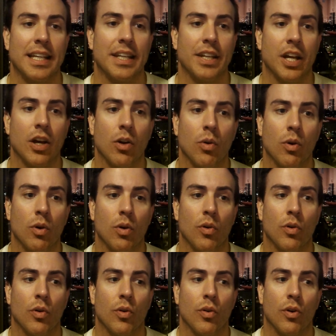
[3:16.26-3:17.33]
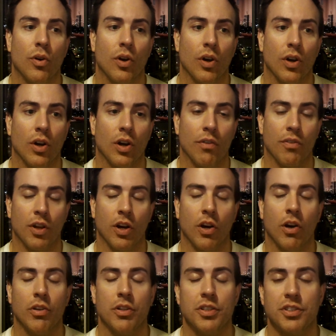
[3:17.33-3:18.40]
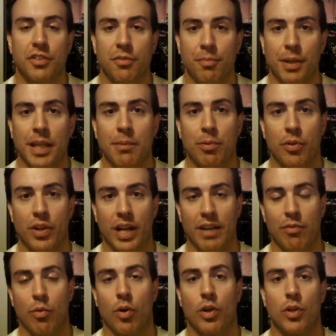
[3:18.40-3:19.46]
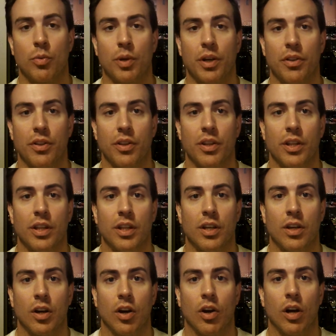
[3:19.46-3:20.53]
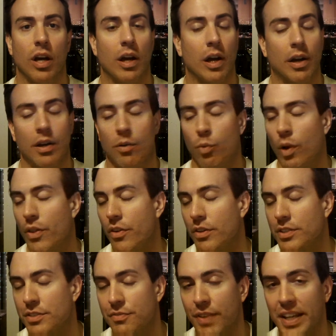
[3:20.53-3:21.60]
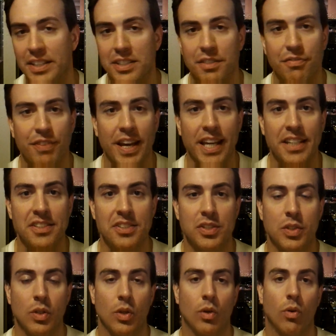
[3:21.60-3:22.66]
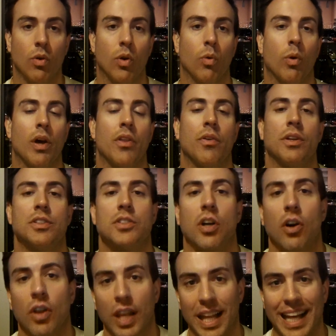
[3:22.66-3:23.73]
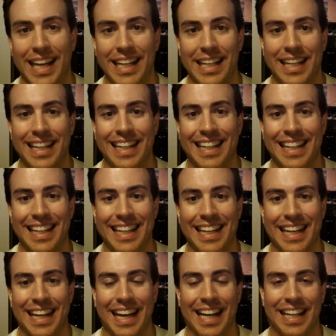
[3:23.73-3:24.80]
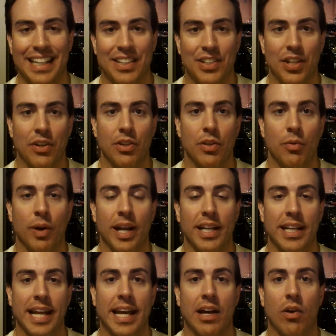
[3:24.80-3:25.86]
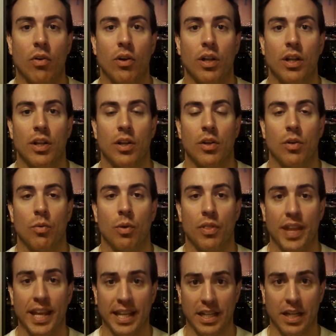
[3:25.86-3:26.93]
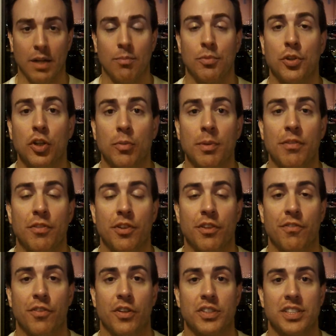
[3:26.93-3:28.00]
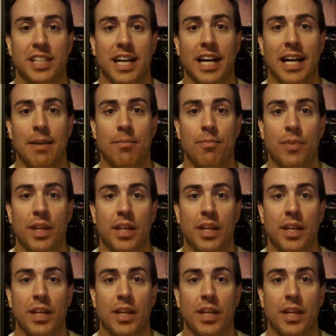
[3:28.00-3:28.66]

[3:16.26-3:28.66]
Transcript: You know, of the hundreds of people that I've worked with, whether it's face-to-face or whether it's online, I can tell you right now, when they come to me for the first time,